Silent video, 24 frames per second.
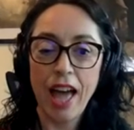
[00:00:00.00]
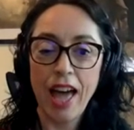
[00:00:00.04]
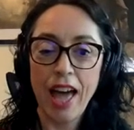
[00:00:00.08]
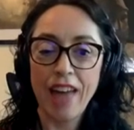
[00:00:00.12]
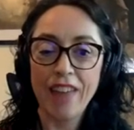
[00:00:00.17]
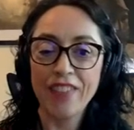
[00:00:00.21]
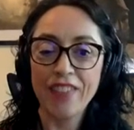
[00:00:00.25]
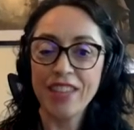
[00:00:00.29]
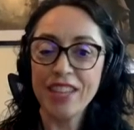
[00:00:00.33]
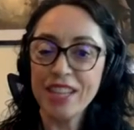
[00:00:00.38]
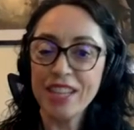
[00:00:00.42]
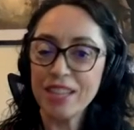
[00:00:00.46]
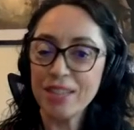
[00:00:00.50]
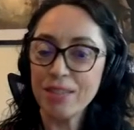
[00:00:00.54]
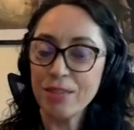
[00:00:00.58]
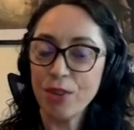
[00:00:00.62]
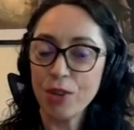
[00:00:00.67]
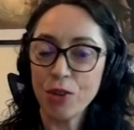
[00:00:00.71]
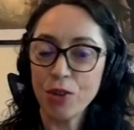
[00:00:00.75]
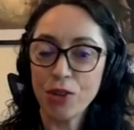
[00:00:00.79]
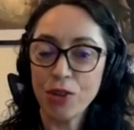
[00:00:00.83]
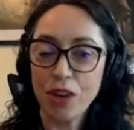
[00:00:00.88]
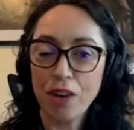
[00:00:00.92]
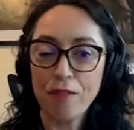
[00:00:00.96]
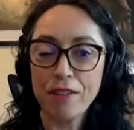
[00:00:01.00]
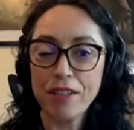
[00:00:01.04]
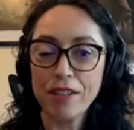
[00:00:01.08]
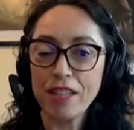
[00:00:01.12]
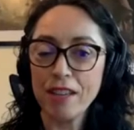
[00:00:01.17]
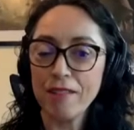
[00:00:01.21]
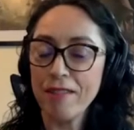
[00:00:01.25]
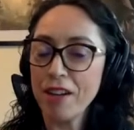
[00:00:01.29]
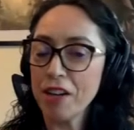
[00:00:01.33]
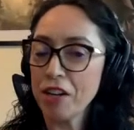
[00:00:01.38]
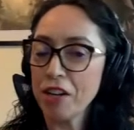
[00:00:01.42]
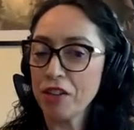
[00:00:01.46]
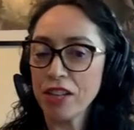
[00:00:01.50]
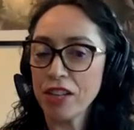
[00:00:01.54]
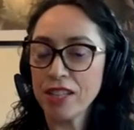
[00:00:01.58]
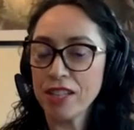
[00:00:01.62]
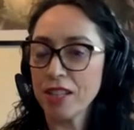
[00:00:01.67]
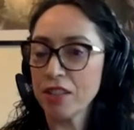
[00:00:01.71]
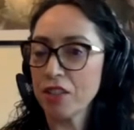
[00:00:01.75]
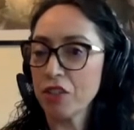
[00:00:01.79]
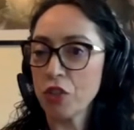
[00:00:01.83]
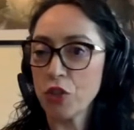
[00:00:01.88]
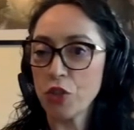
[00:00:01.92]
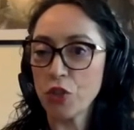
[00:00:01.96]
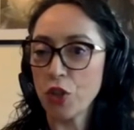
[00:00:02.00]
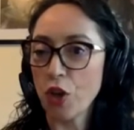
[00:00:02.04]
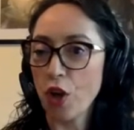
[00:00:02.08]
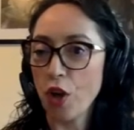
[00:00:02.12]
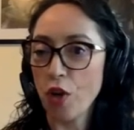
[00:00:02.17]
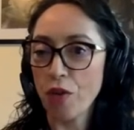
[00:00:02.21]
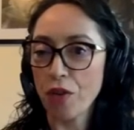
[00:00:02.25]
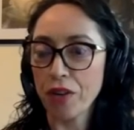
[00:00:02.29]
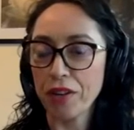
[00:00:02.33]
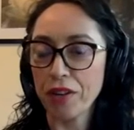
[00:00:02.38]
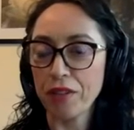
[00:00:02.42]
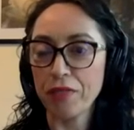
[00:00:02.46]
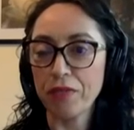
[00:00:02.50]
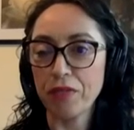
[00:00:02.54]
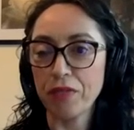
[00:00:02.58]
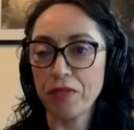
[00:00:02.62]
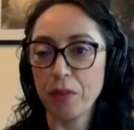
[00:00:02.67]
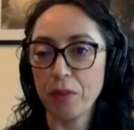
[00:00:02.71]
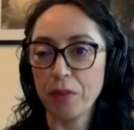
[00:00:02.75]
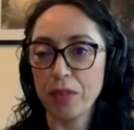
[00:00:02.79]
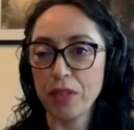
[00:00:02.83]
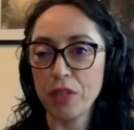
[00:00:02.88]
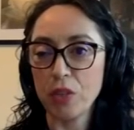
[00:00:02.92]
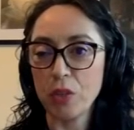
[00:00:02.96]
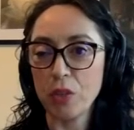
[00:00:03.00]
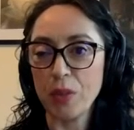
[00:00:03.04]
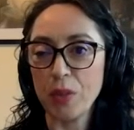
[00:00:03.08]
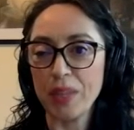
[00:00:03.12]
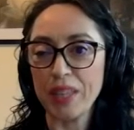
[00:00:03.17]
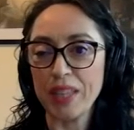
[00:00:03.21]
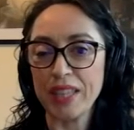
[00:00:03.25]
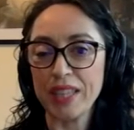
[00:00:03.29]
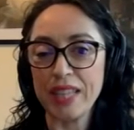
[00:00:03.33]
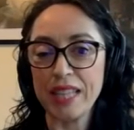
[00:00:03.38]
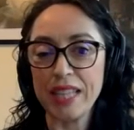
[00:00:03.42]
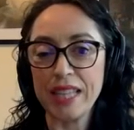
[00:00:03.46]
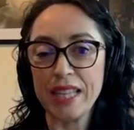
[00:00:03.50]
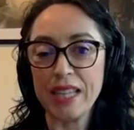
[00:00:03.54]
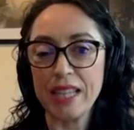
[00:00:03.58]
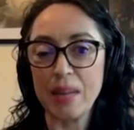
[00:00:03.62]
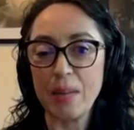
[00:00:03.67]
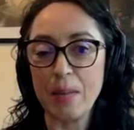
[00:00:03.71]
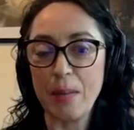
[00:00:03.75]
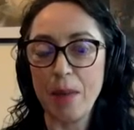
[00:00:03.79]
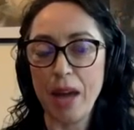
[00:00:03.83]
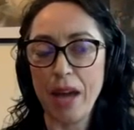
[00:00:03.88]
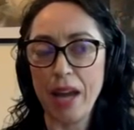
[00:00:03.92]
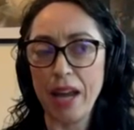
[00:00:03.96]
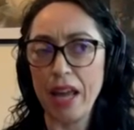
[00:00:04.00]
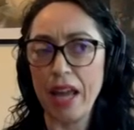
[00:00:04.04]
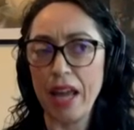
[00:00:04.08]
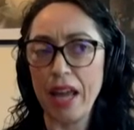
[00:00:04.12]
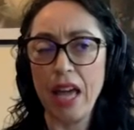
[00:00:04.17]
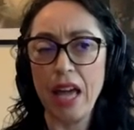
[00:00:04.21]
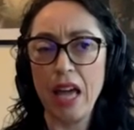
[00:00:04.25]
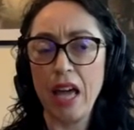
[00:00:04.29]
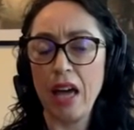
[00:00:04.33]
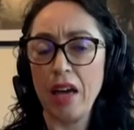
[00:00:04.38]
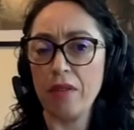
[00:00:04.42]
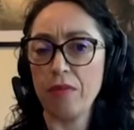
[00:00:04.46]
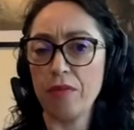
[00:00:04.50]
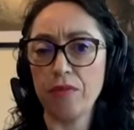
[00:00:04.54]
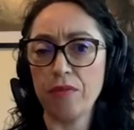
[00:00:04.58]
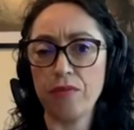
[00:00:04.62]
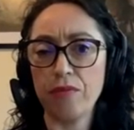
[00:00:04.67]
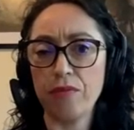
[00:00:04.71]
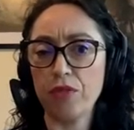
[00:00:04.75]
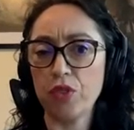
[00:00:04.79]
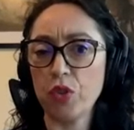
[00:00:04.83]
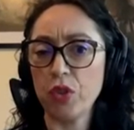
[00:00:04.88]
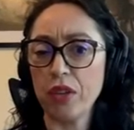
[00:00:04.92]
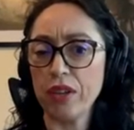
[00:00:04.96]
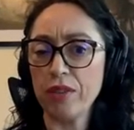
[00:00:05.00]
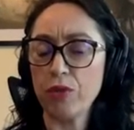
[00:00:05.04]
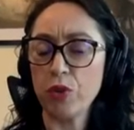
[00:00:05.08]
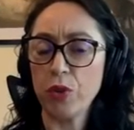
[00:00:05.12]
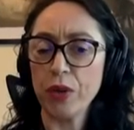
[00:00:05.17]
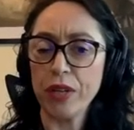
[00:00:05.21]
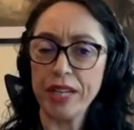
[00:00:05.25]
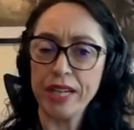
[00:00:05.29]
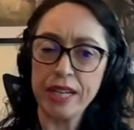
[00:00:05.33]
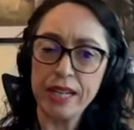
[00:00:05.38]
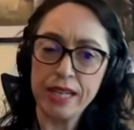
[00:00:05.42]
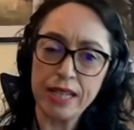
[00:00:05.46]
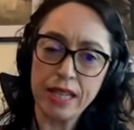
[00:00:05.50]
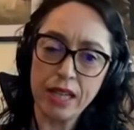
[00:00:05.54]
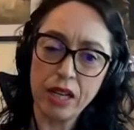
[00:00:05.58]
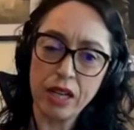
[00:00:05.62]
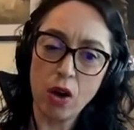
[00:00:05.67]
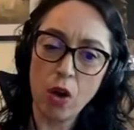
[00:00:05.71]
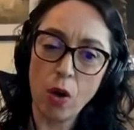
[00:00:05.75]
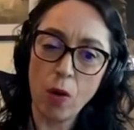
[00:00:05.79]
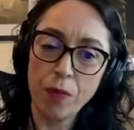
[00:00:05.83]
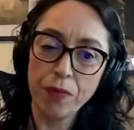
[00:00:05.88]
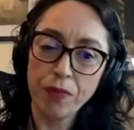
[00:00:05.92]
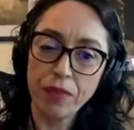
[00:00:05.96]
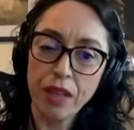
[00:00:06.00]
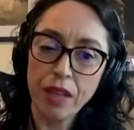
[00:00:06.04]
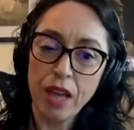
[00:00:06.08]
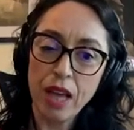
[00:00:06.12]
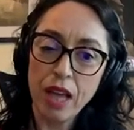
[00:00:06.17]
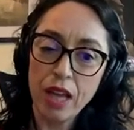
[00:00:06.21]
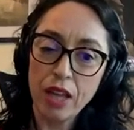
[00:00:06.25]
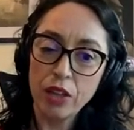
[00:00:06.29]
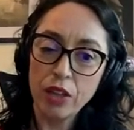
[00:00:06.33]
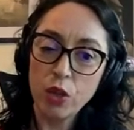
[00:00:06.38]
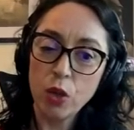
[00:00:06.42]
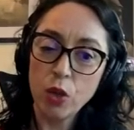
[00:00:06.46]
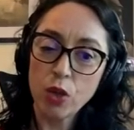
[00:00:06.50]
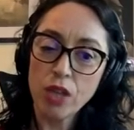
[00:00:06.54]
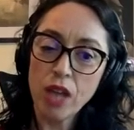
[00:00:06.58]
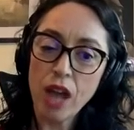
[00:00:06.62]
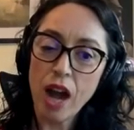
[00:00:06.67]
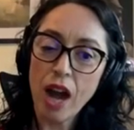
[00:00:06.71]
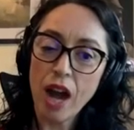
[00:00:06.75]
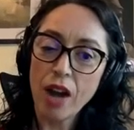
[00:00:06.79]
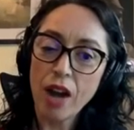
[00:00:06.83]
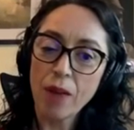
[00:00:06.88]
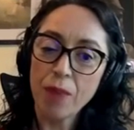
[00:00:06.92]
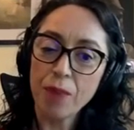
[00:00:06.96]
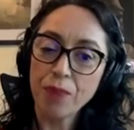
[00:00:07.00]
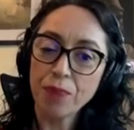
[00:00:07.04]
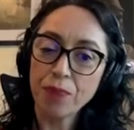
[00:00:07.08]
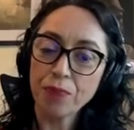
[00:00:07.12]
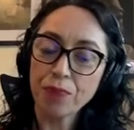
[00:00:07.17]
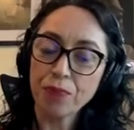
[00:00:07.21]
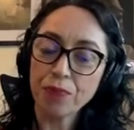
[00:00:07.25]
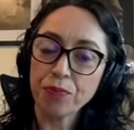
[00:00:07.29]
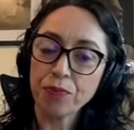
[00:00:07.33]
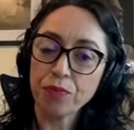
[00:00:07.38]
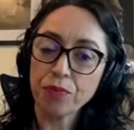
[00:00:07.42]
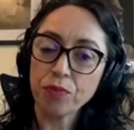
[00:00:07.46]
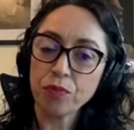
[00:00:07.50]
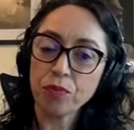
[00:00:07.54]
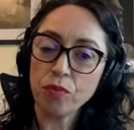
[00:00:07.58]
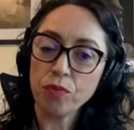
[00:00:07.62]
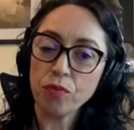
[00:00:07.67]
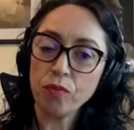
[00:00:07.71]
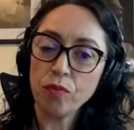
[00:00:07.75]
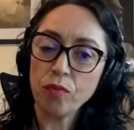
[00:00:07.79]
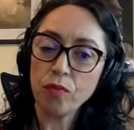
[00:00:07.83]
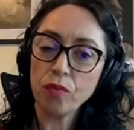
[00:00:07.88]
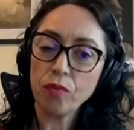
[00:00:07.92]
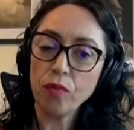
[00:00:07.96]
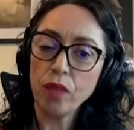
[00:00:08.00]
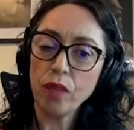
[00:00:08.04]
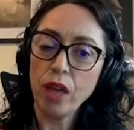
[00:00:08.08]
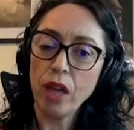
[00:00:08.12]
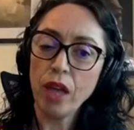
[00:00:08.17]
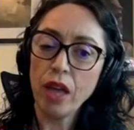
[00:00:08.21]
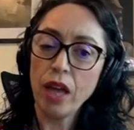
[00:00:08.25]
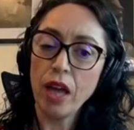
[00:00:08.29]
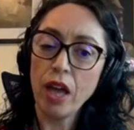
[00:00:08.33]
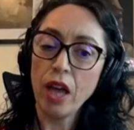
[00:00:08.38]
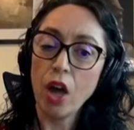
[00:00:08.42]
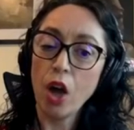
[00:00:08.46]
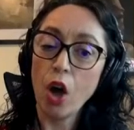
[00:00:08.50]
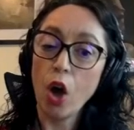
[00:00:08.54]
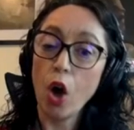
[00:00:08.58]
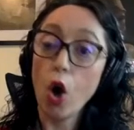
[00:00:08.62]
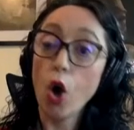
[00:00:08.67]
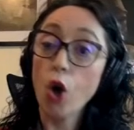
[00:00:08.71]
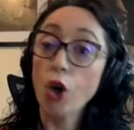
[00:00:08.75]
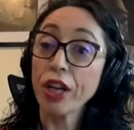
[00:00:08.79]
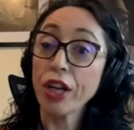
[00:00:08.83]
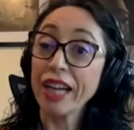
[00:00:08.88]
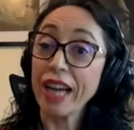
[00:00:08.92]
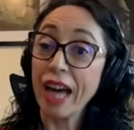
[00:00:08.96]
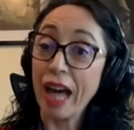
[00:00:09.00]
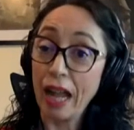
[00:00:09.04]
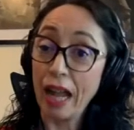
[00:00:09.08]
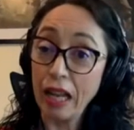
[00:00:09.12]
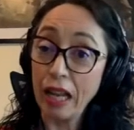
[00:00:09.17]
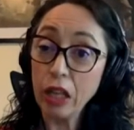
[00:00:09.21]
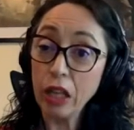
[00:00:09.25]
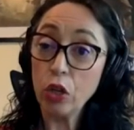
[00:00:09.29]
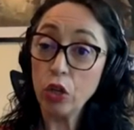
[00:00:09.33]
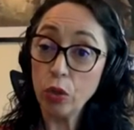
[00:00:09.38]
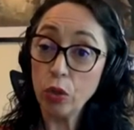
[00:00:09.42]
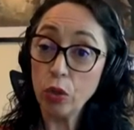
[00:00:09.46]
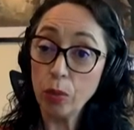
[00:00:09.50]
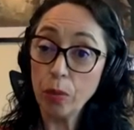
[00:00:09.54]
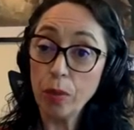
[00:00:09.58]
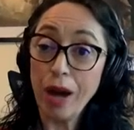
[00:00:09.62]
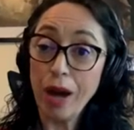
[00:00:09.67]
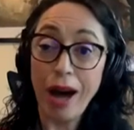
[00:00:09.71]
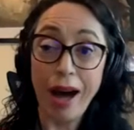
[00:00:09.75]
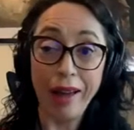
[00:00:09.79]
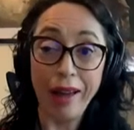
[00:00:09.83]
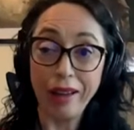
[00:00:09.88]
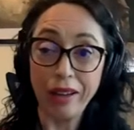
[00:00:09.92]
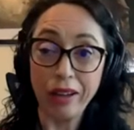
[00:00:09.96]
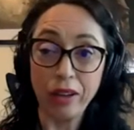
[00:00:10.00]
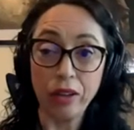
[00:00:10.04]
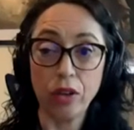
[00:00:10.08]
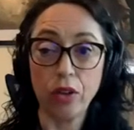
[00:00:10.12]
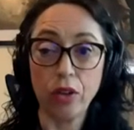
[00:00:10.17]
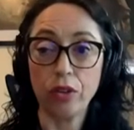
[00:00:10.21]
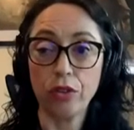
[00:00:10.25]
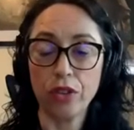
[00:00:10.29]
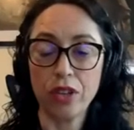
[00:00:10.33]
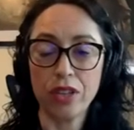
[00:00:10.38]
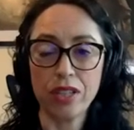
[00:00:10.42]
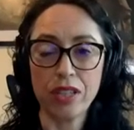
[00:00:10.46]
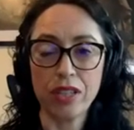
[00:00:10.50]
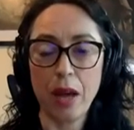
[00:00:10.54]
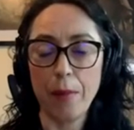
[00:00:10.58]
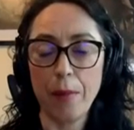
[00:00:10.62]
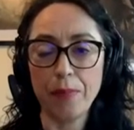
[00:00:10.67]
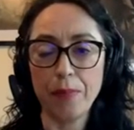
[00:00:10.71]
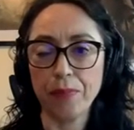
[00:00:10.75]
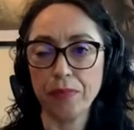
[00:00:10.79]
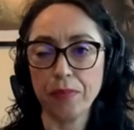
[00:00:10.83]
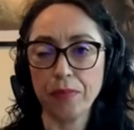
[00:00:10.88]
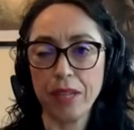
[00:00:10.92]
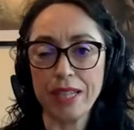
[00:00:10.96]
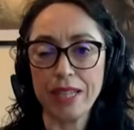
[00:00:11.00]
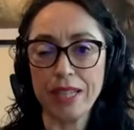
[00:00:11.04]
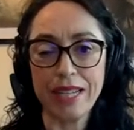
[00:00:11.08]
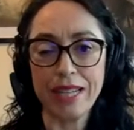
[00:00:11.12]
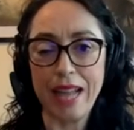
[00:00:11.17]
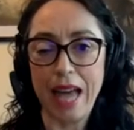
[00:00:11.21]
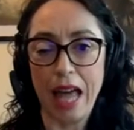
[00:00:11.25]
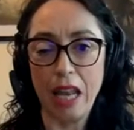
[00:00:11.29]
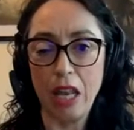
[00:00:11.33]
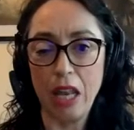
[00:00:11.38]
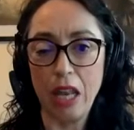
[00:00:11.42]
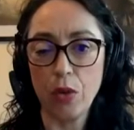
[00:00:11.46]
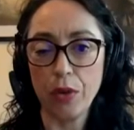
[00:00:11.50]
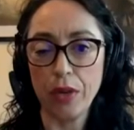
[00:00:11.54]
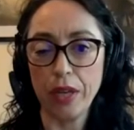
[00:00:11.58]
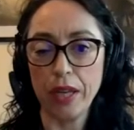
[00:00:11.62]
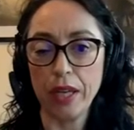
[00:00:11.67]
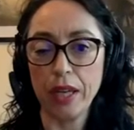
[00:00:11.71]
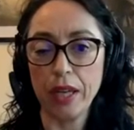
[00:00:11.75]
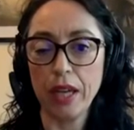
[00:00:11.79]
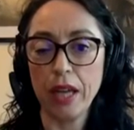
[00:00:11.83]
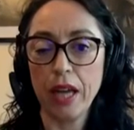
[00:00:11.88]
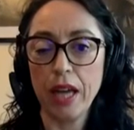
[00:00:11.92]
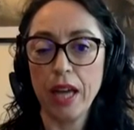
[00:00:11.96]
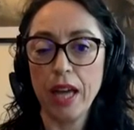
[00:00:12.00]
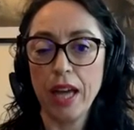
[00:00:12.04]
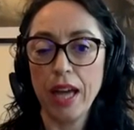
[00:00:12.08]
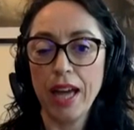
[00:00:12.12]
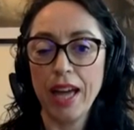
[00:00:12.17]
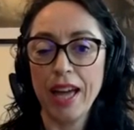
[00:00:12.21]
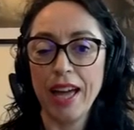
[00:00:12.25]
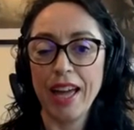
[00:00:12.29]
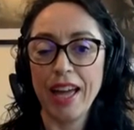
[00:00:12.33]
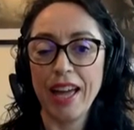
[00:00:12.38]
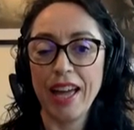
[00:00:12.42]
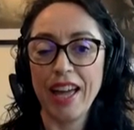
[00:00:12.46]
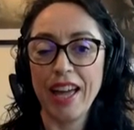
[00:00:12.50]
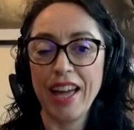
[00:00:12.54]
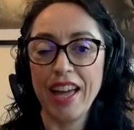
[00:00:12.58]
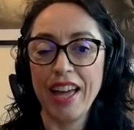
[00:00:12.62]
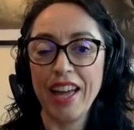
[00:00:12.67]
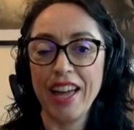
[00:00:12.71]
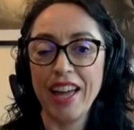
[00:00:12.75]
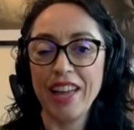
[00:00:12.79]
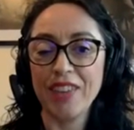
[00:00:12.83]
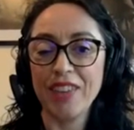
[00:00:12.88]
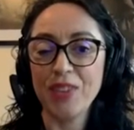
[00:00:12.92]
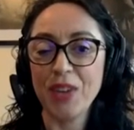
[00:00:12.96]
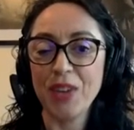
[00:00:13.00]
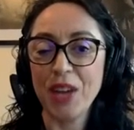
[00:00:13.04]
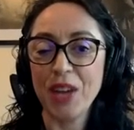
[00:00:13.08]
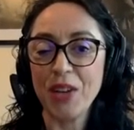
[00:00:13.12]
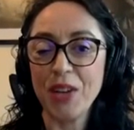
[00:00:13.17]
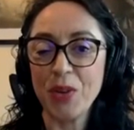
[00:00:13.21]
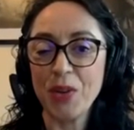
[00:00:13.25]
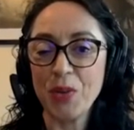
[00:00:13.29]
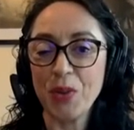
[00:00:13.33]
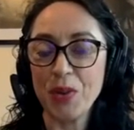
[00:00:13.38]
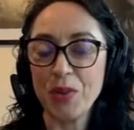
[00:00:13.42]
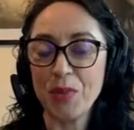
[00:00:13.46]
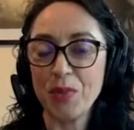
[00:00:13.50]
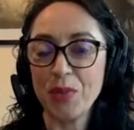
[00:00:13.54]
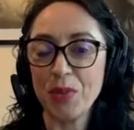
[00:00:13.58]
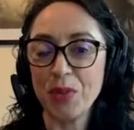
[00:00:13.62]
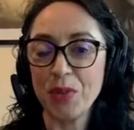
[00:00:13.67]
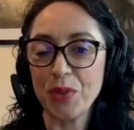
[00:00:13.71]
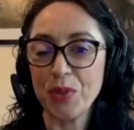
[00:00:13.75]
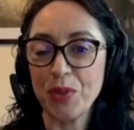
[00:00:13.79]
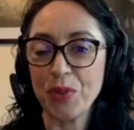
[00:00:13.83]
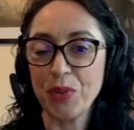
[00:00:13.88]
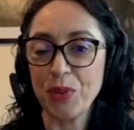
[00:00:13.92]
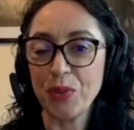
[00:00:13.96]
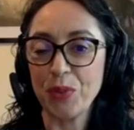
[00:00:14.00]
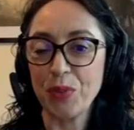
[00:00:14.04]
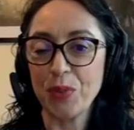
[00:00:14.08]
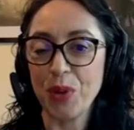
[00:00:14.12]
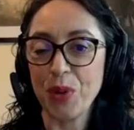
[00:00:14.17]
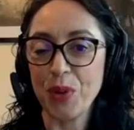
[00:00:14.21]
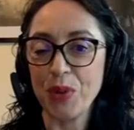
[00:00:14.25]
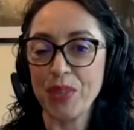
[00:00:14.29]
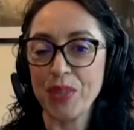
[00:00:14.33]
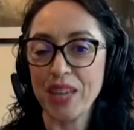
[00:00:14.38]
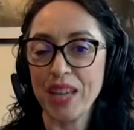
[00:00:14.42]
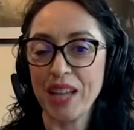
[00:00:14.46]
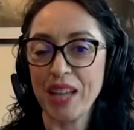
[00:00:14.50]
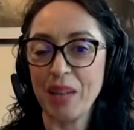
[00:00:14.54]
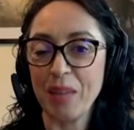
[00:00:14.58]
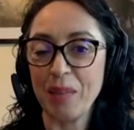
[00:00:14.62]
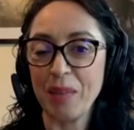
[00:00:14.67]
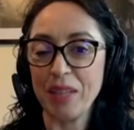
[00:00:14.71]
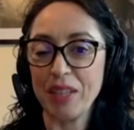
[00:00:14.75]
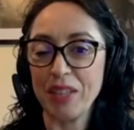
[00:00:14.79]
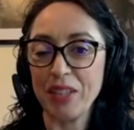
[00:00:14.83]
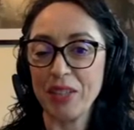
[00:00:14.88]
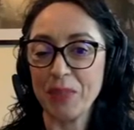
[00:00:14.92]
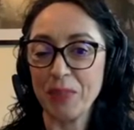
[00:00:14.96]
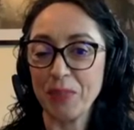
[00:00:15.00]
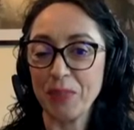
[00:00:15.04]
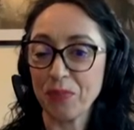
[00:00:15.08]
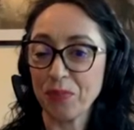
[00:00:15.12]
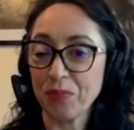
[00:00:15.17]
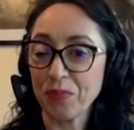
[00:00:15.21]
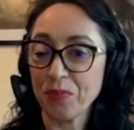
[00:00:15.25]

And this photograph is a very recent discovery from the Soprintendenza del Mare three, four years ago. Those are uh, eh, Orichalcum eingot. is, um, an alloy, uh, eh, and together with beautiful bronze helmet.